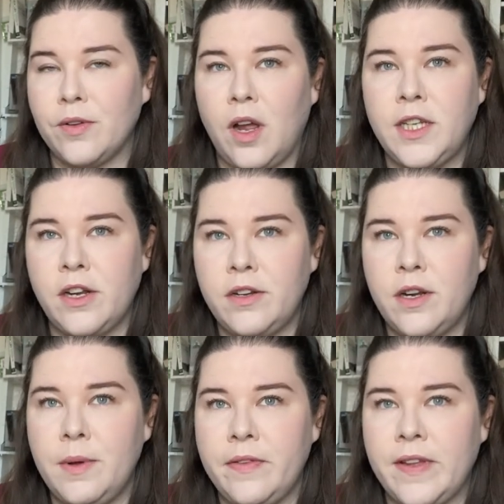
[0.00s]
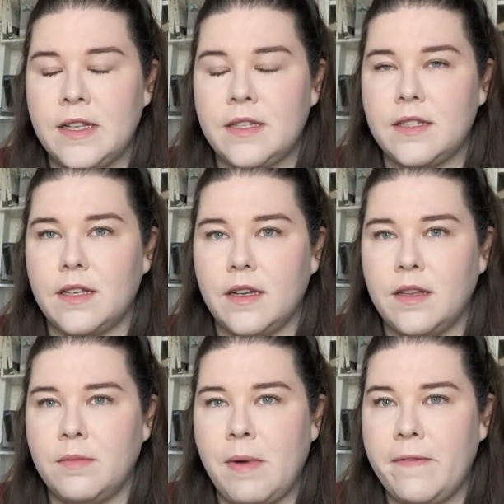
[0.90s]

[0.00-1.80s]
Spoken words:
I don't know if it's my